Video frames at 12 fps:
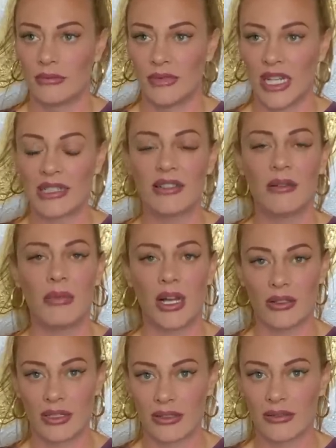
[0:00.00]
That's something
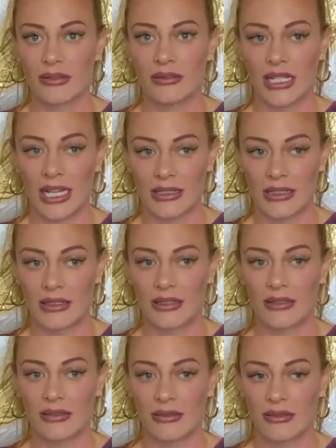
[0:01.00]
else.
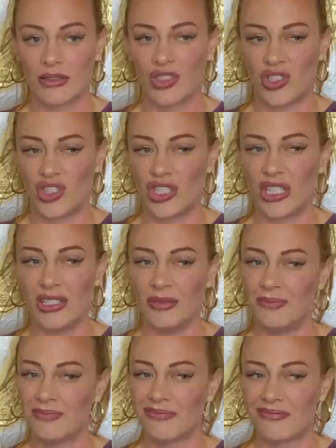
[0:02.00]
That's,
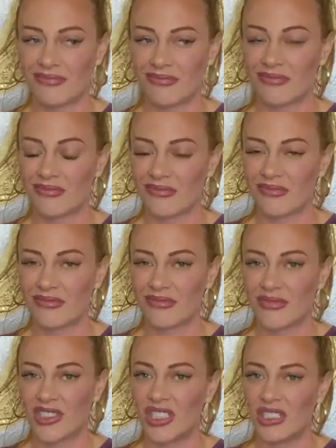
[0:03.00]
she,
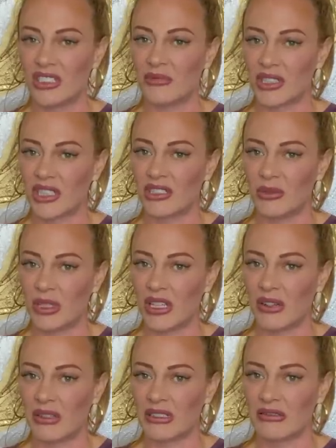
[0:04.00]
she seems like she'd be
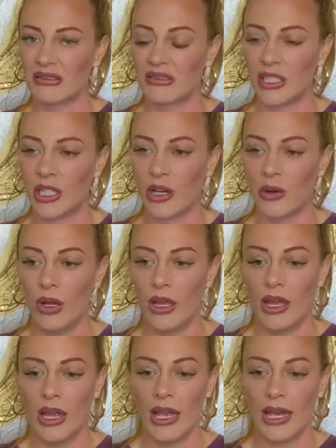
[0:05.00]
that way, you know?
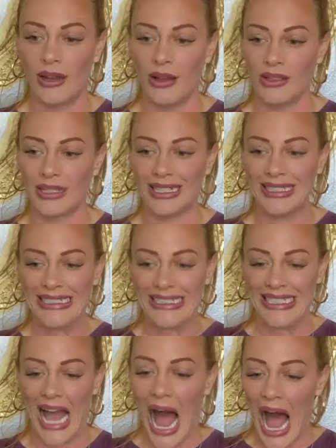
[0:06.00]
And Halsey,
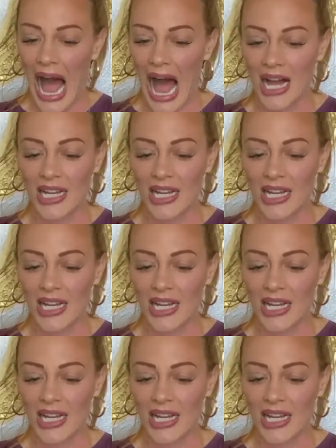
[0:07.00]
yeah.